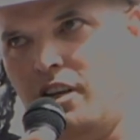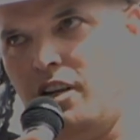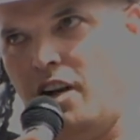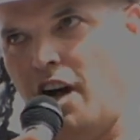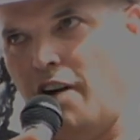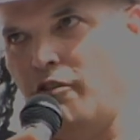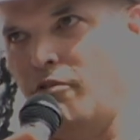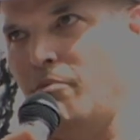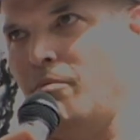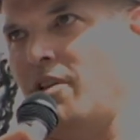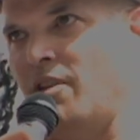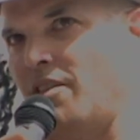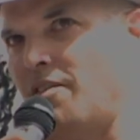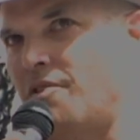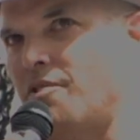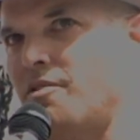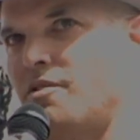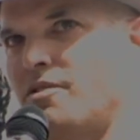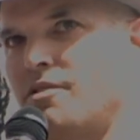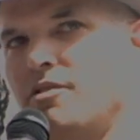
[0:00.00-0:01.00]

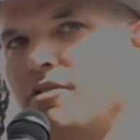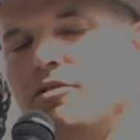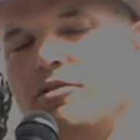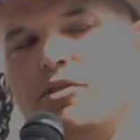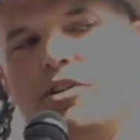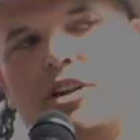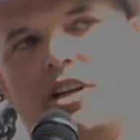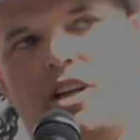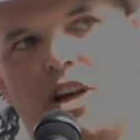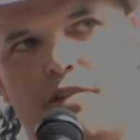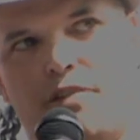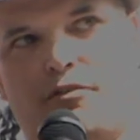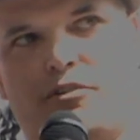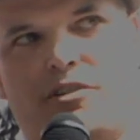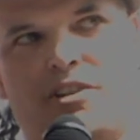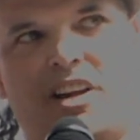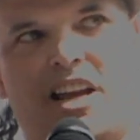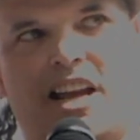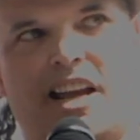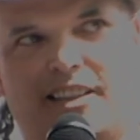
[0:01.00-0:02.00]
Governments govern